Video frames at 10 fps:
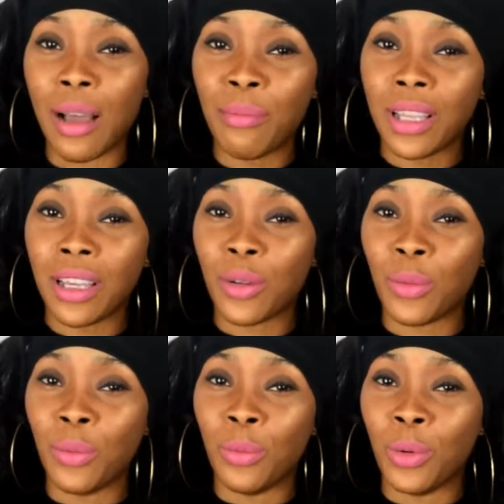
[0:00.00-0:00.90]
I'm like,
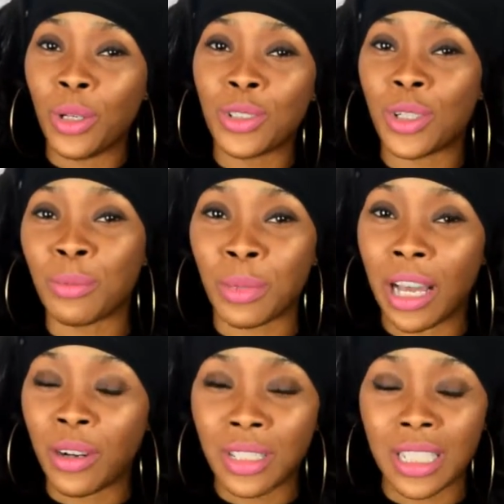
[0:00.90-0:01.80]
what are you talking
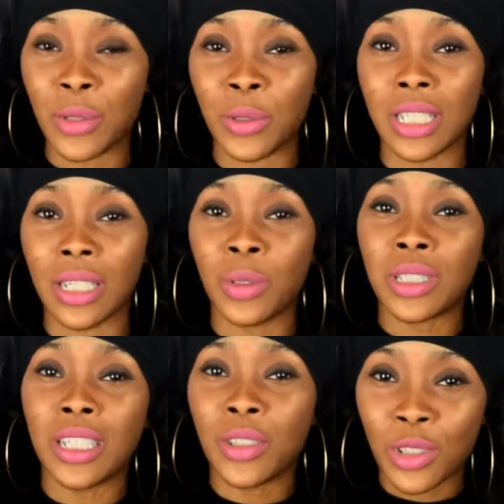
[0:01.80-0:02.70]
about? I don't see no tea.
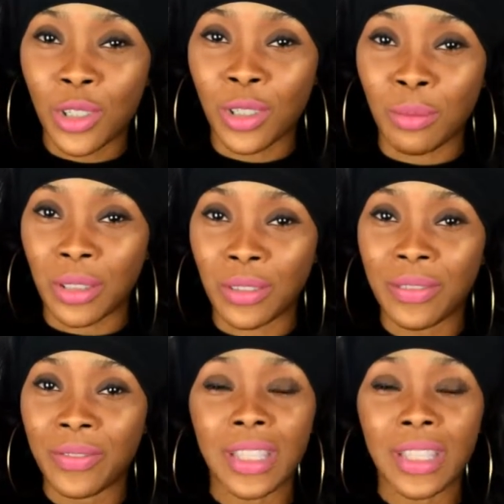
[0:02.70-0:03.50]
What tea are you talking about?